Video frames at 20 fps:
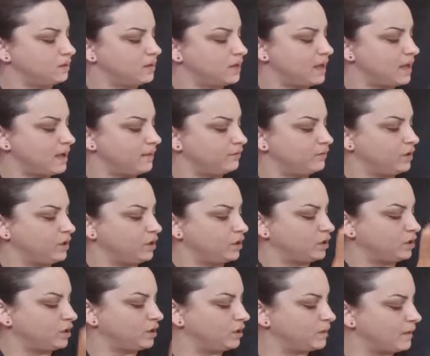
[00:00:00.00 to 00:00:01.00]
Every
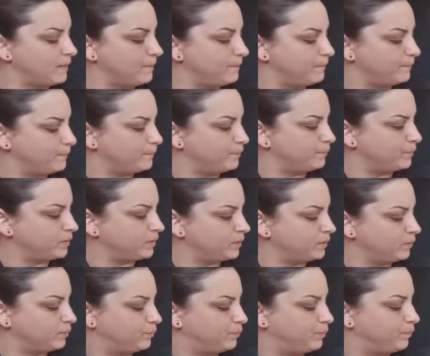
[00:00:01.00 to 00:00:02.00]
good
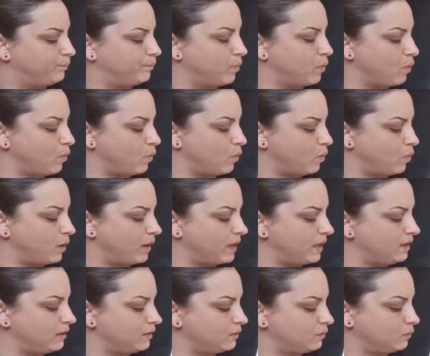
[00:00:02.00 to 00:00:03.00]

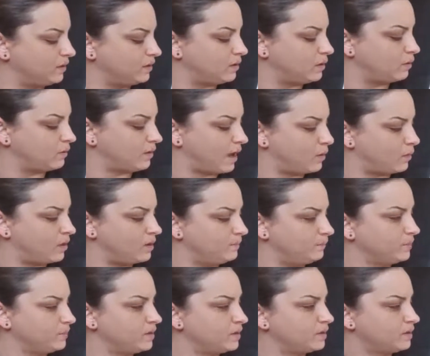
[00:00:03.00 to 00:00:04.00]
boy. We know that one.
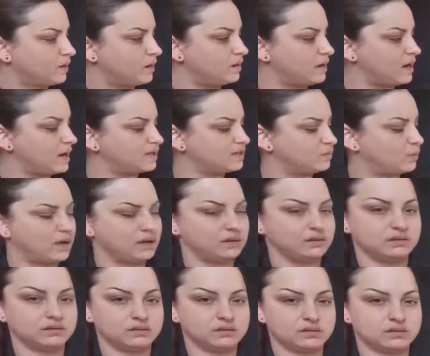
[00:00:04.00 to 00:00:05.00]
Our next one,
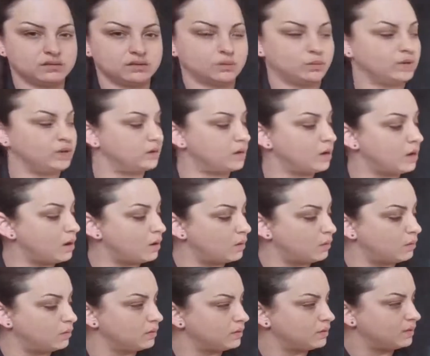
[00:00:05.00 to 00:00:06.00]
we
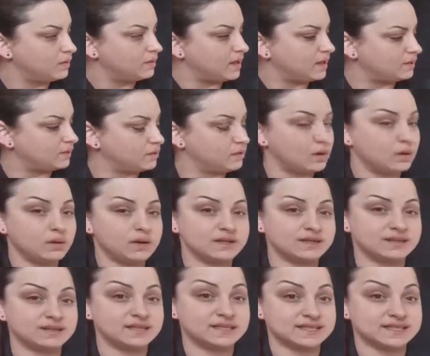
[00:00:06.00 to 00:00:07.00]
know that the note
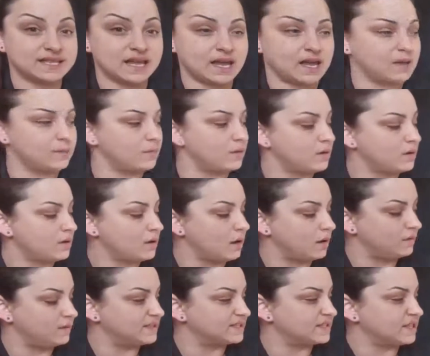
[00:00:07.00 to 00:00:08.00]
is the same
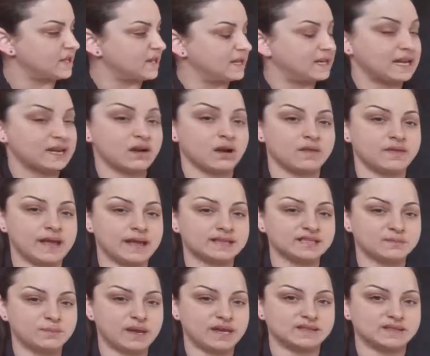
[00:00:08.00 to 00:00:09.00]
on this line and on that
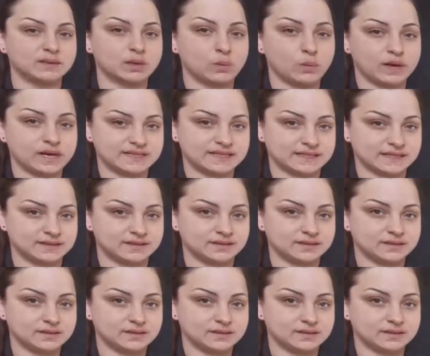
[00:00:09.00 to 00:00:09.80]
space. So what is it?